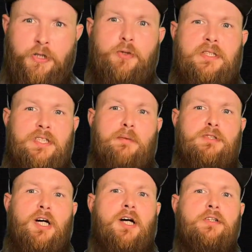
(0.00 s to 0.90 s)
to attempt
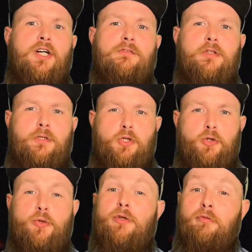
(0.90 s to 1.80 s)
to uncover the
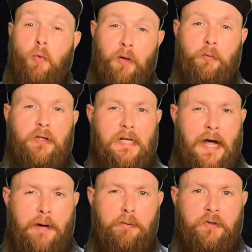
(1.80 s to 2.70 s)
truth of what really
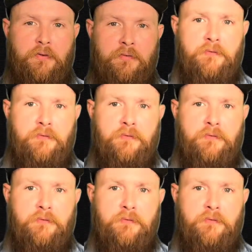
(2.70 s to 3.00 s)
happened.